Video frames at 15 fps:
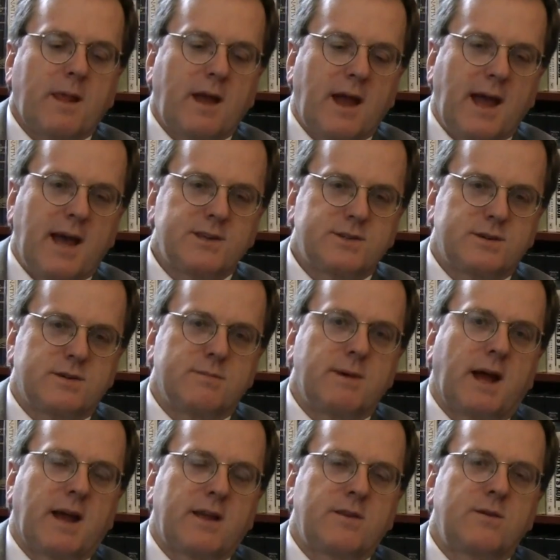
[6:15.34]
I asked her
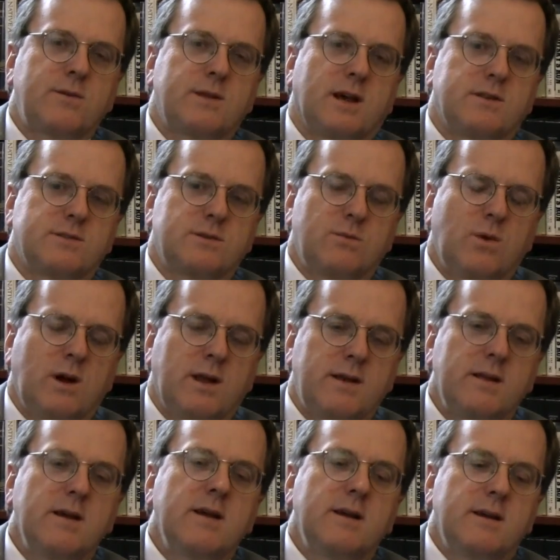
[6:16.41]
back in
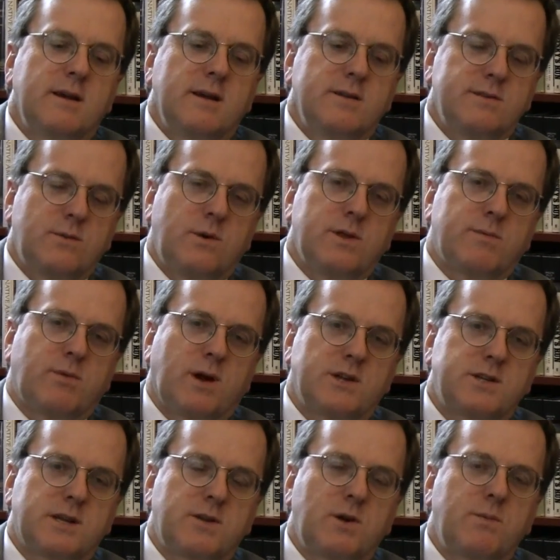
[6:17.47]
2001, so well, the
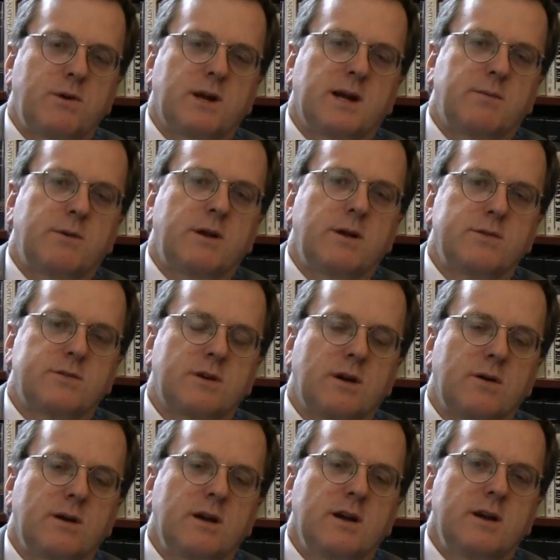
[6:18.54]
project opened a couple of years
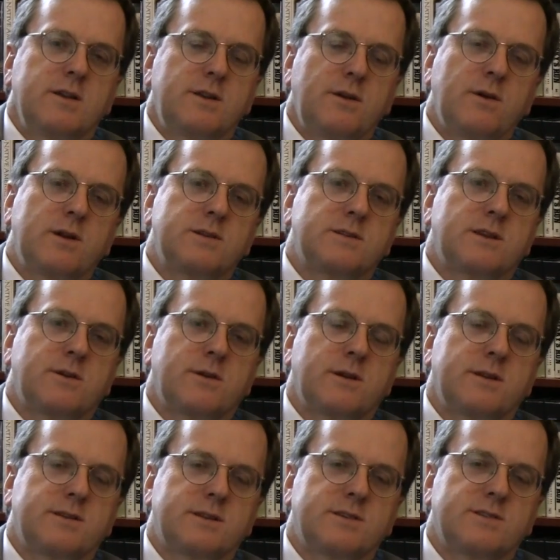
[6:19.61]
ago. Do you consider it
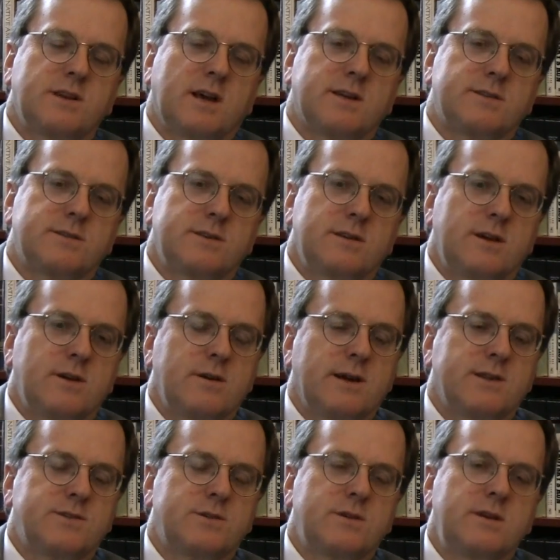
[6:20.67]
a success? Her
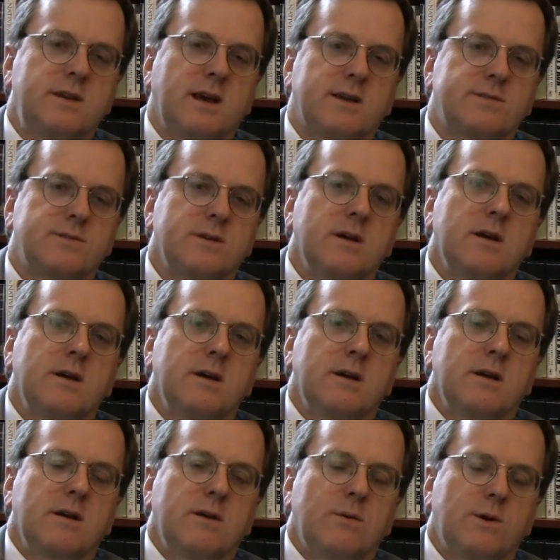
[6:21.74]
answer, yes.
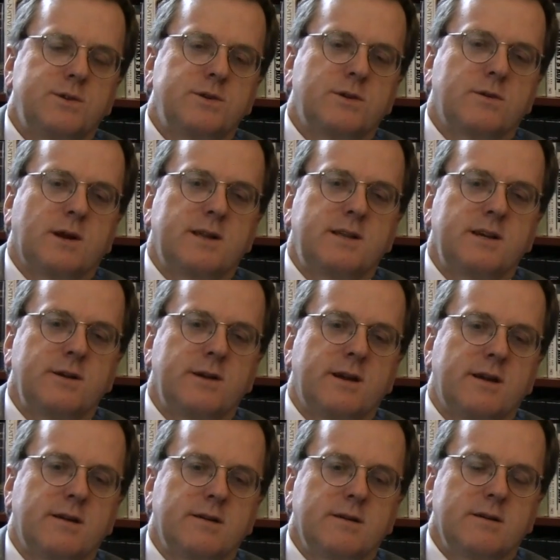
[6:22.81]
What's your
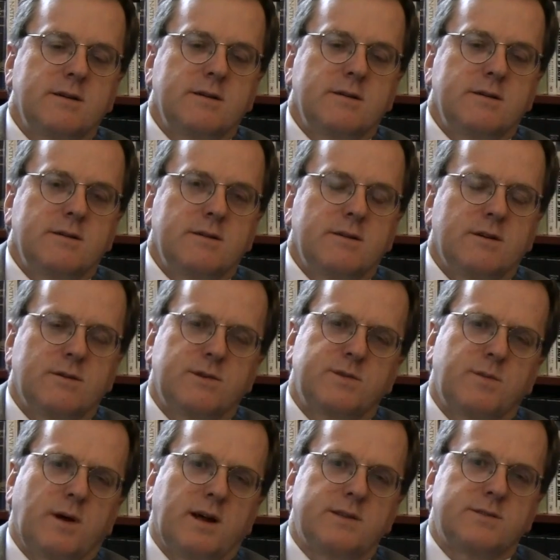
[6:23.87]
criteria? Her
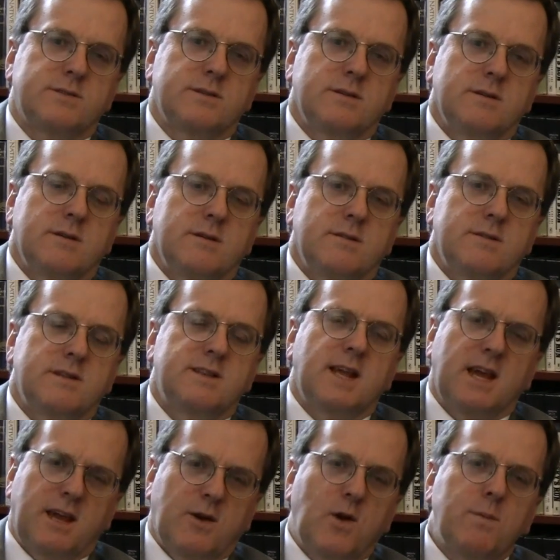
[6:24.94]
response, the
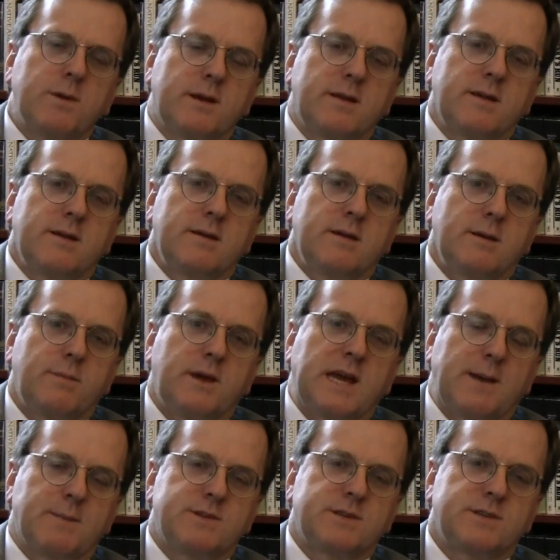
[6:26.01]
day it opened, it
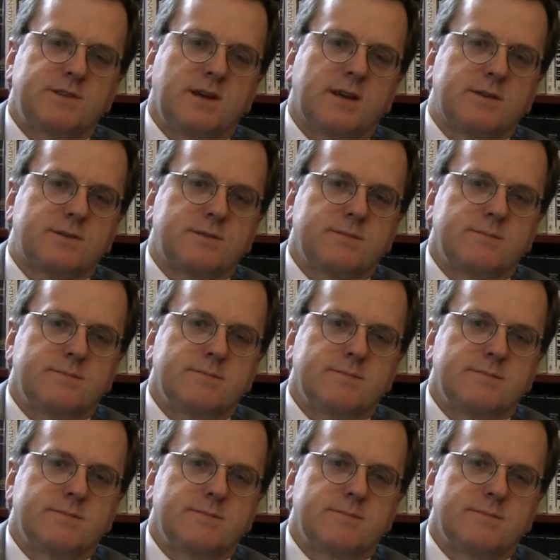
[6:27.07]
became a success.